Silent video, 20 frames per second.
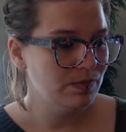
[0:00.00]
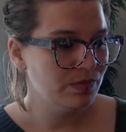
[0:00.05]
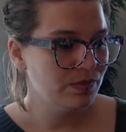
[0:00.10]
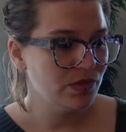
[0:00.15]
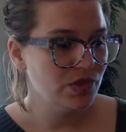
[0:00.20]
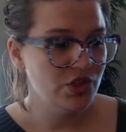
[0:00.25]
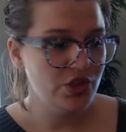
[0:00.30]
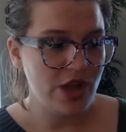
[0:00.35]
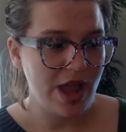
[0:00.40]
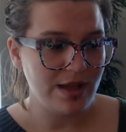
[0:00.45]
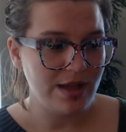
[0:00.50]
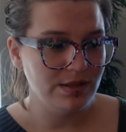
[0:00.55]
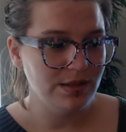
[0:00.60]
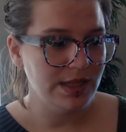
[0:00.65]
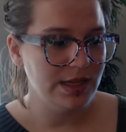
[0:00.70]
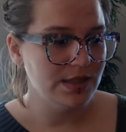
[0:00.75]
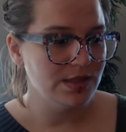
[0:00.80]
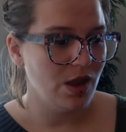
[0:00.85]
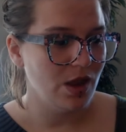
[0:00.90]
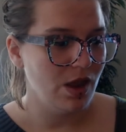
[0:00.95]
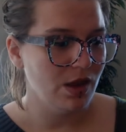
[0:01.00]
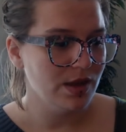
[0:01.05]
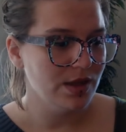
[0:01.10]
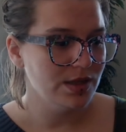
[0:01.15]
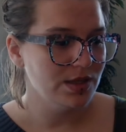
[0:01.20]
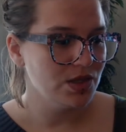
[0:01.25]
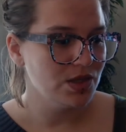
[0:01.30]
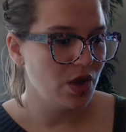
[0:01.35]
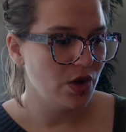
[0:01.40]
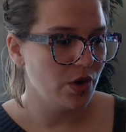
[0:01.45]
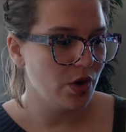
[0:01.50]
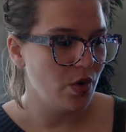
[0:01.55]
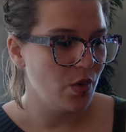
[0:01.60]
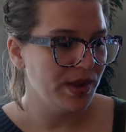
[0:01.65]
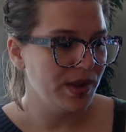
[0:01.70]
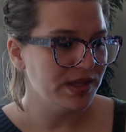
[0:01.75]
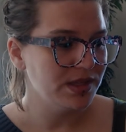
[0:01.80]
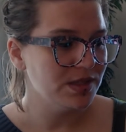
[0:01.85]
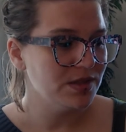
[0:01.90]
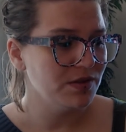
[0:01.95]
Jack leads August on a
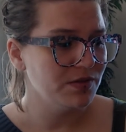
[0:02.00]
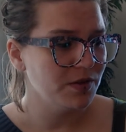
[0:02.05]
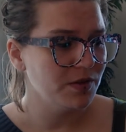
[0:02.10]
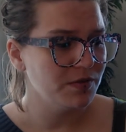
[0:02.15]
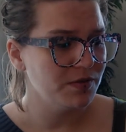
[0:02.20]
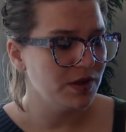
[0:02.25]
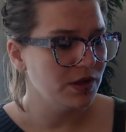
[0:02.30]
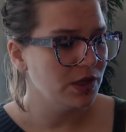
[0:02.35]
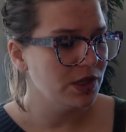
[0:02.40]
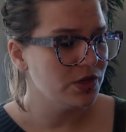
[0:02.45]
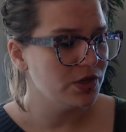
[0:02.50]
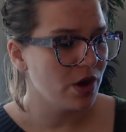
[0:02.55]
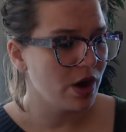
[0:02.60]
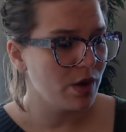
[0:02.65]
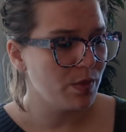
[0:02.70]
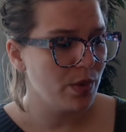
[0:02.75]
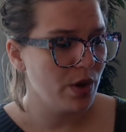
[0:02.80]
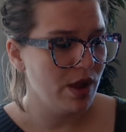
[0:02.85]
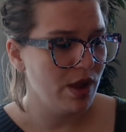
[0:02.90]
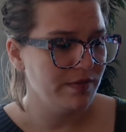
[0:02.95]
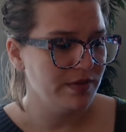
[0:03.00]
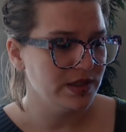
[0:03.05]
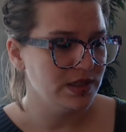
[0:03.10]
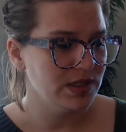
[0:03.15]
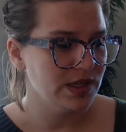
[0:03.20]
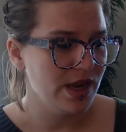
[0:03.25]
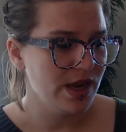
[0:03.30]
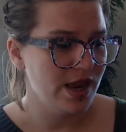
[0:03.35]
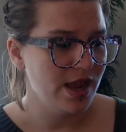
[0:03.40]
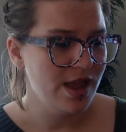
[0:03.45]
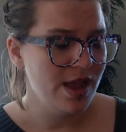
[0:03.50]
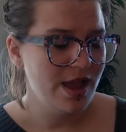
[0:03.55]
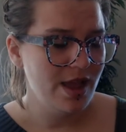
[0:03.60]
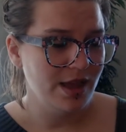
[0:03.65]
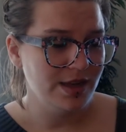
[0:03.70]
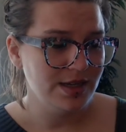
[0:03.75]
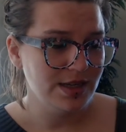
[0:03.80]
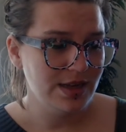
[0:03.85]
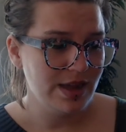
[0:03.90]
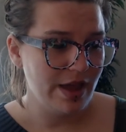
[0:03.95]
quest to fulfill a dark prophecy, and
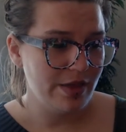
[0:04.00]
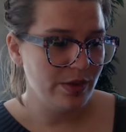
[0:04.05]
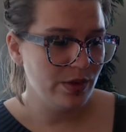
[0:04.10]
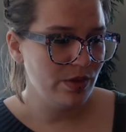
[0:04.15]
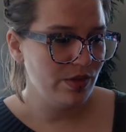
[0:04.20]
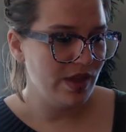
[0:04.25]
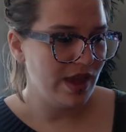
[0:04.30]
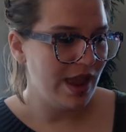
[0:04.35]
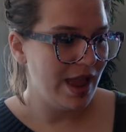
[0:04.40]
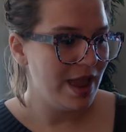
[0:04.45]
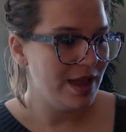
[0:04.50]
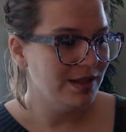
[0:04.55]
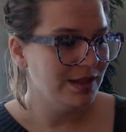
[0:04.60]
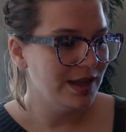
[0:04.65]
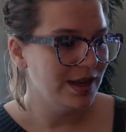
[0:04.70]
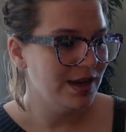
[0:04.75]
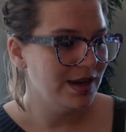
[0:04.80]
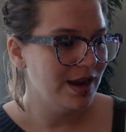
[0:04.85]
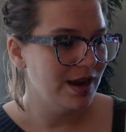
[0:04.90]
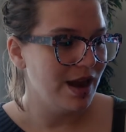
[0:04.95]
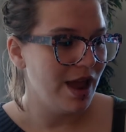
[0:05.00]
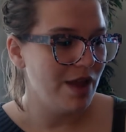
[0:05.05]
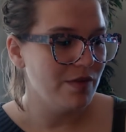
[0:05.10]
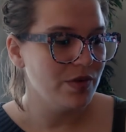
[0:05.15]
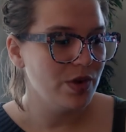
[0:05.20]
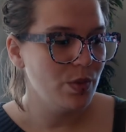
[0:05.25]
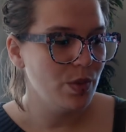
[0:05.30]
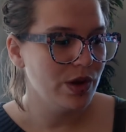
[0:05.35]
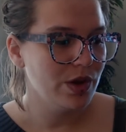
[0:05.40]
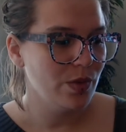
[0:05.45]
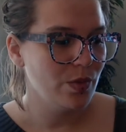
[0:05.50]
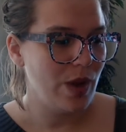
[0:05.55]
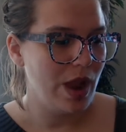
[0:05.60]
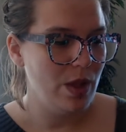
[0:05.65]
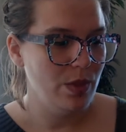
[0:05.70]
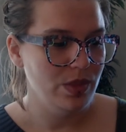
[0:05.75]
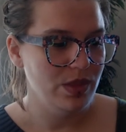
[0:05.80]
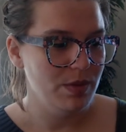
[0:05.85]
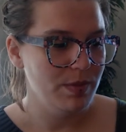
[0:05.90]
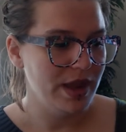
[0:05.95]
together they alienate everyone around
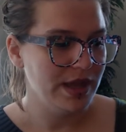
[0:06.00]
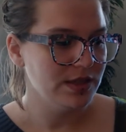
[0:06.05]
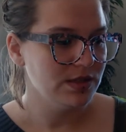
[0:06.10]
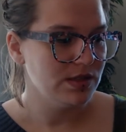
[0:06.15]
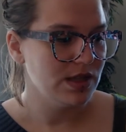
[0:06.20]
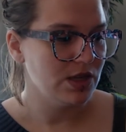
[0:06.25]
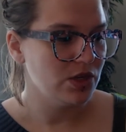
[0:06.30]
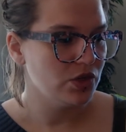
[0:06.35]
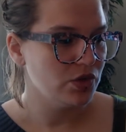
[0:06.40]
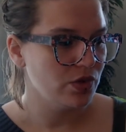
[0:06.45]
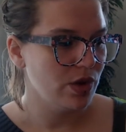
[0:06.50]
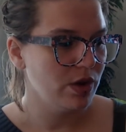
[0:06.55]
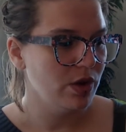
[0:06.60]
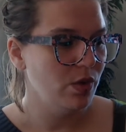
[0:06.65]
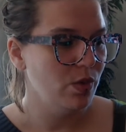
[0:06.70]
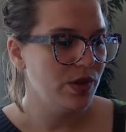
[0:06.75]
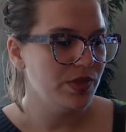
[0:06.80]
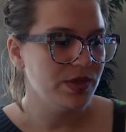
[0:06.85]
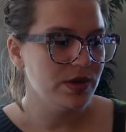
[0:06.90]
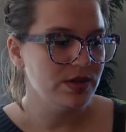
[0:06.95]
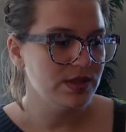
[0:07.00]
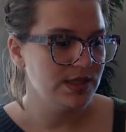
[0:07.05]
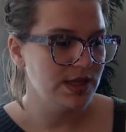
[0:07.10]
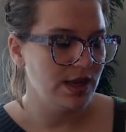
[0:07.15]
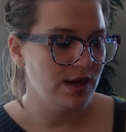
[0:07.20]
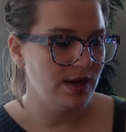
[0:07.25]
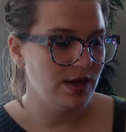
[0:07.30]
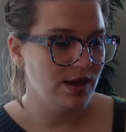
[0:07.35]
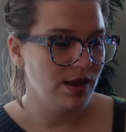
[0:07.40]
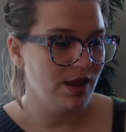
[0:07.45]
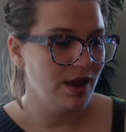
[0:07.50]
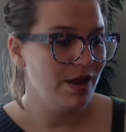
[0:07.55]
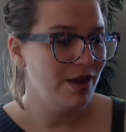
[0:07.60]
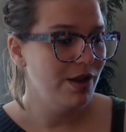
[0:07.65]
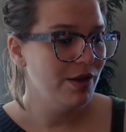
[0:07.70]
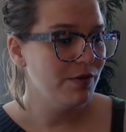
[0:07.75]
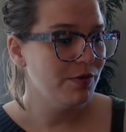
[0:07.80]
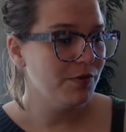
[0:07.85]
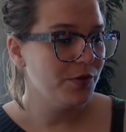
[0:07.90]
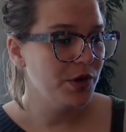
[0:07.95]
them as they struggle with their sanity,
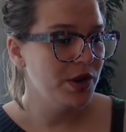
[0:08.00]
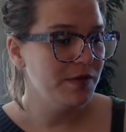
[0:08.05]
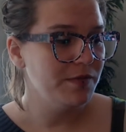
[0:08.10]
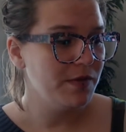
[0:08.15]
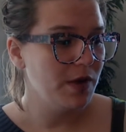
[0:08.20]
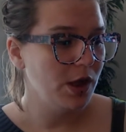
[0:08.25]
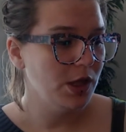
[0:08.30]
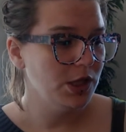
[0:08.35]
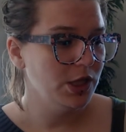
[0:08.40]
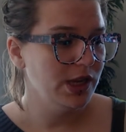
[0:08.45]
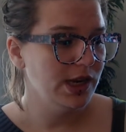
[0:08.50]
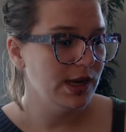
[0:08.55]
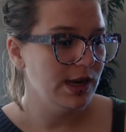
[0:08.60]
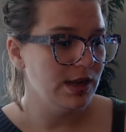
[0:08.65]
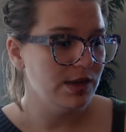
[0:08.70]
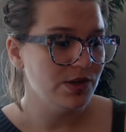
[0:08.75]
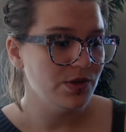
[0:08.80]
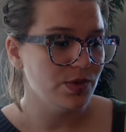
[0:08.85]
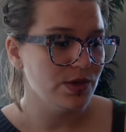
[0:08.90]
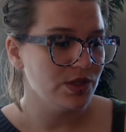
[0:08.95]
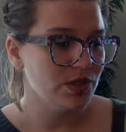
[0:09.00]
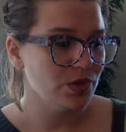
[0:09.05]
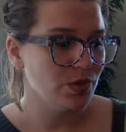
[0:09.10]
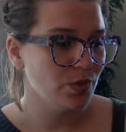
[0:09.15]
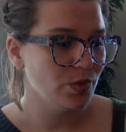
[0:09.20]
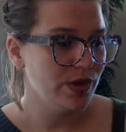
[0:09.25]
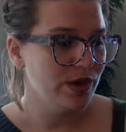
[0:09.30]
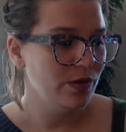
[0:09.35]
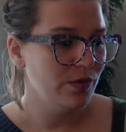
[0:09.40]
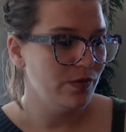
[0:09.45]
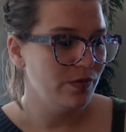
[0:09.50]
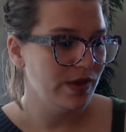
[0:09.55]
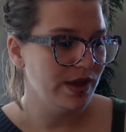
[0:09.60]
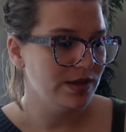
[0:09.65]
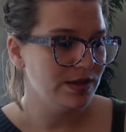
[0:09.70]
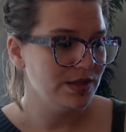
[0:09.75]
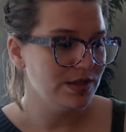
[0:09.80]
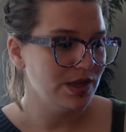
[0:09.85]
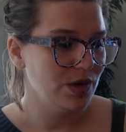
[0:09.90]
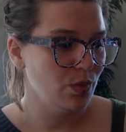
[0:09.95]
free-falling into a surreal
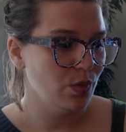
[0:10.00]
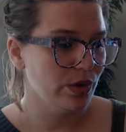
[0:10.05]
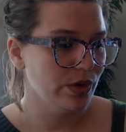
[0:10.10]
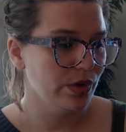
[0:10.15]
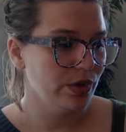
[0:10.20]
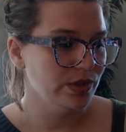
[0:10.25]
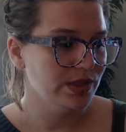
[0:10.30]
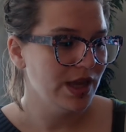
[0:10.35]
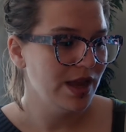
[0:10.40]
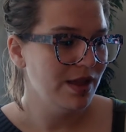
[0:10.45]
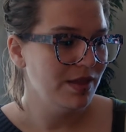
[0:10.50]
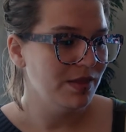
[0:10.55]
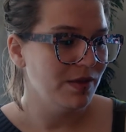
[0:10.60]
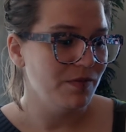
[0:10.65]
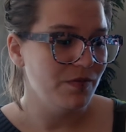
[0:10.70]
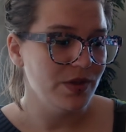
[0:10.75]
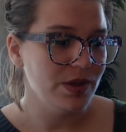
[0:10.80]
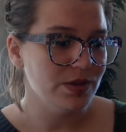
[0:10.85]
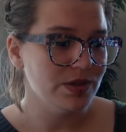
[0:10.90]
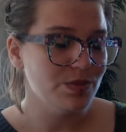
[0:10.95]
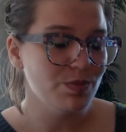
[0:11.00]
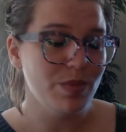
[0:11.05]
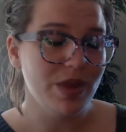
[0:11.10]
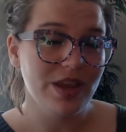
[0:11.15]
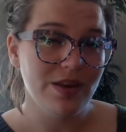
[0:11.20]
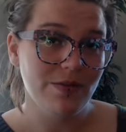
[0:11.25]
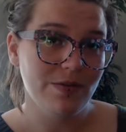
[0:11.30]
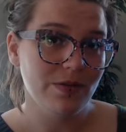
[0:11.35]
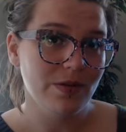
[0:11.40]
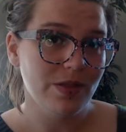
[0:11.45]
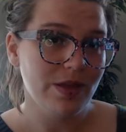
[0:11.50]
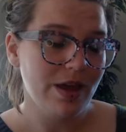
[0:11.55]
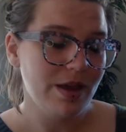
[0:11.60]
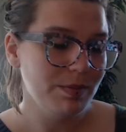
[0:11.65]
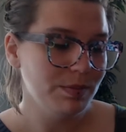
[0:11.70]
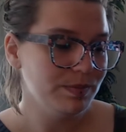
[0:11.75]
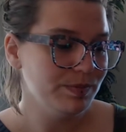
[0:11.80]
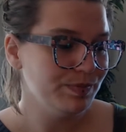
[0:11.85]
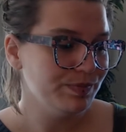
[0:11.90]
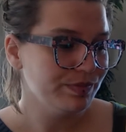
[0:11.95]
fantasy world that feels made for them.
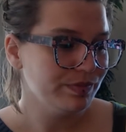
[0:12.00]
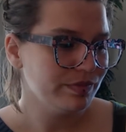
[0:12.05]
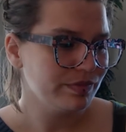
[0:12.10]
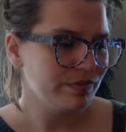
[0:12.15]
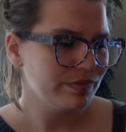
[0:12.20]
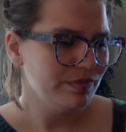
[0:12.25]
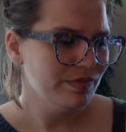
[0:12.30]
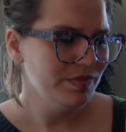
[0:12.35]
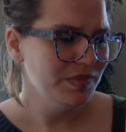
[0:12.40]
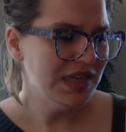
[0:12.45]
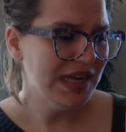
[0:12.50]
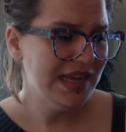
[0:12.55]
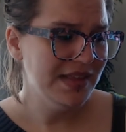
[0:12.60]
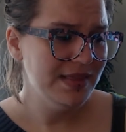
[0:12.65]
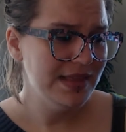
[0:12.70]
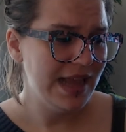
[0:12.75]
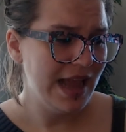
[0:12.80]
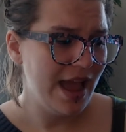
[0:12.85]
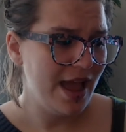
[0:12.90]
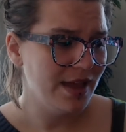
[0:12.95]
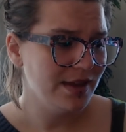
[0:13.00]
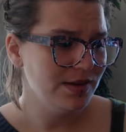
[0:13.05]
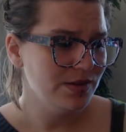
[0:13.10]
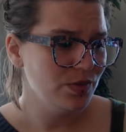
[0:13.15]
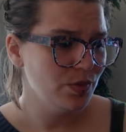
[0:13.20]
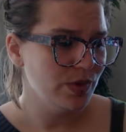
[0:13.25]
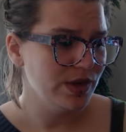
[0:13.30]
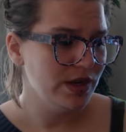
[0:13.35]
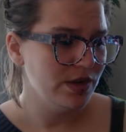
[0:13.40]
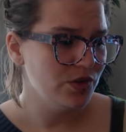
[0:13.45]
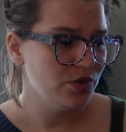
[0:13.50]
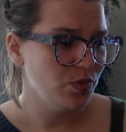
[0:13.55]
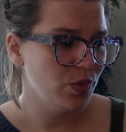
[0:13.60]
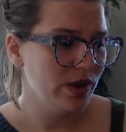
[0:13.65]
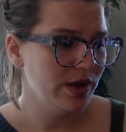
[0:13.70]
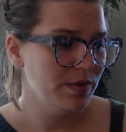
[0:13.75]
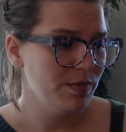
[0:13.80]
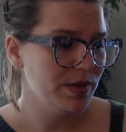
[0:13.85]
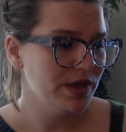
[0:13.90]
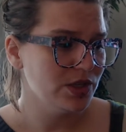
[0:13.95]
In the end, each
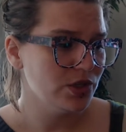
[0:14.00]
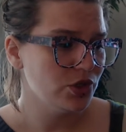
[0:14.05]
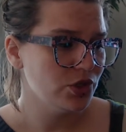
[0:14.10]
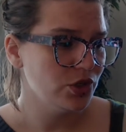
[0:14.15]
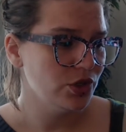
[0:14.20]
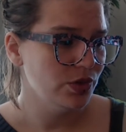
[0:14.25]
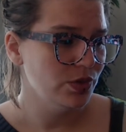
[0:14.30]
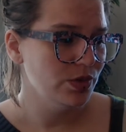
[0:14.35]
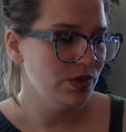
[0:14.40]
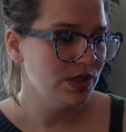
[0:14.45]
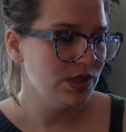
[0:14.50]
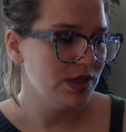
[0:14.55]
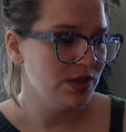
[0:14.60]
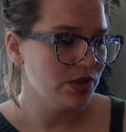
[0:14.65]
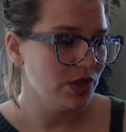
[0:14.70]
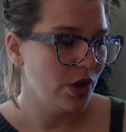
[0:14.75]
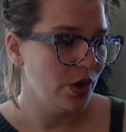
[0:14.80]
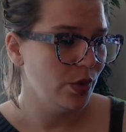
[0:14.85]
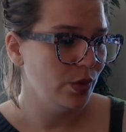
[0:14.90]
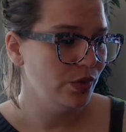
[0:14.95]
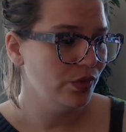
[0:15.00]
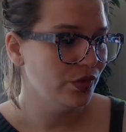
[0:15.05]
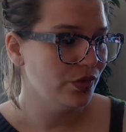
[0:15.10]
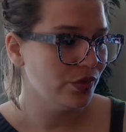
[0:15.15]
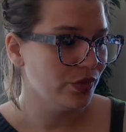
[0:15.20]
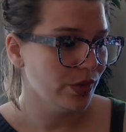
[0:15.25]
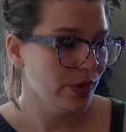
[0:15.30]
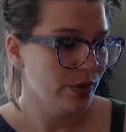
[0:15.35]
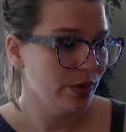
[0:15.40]
one must choose his own truth.